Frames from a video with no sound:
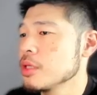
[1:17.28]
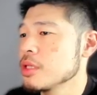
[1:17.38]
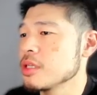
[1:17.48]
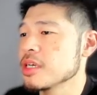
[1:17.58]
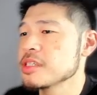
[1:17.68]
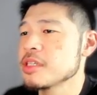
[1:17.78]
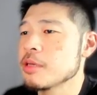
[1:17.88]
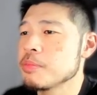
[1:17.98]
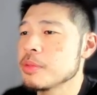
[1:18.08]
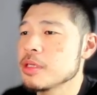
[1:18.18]
The next
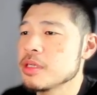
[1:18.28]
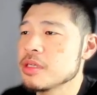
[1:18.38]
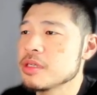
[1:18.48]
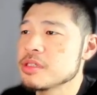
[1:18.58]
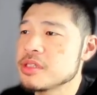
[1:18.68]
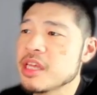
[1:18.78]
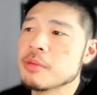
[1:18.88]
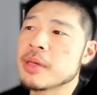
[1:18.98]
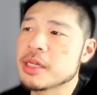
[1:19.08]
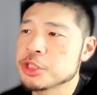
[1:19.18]
step is data
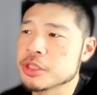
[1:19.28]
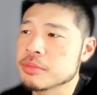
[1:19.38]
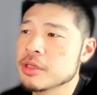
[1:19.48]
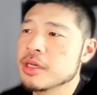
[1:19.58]
matching.